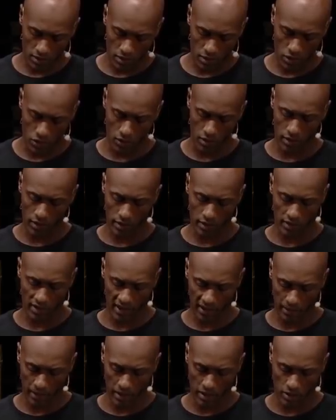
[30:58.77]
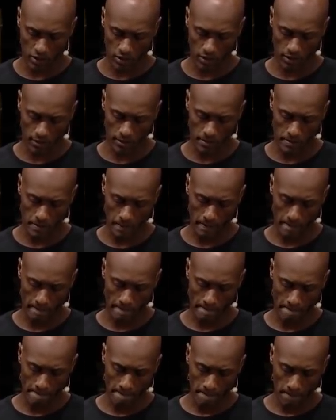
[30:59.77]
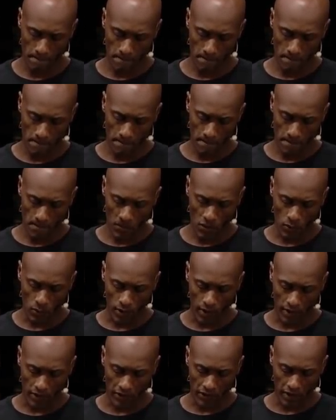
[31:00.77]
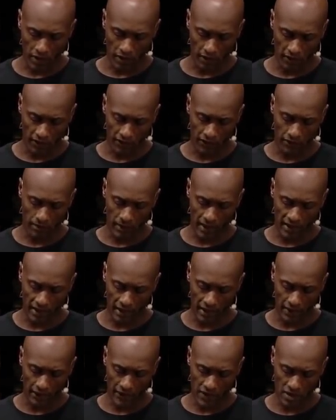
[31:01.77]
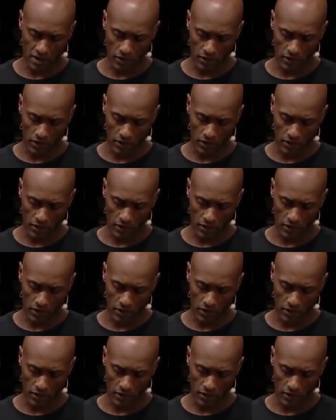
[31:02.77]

to another dimension. When I think of my life as a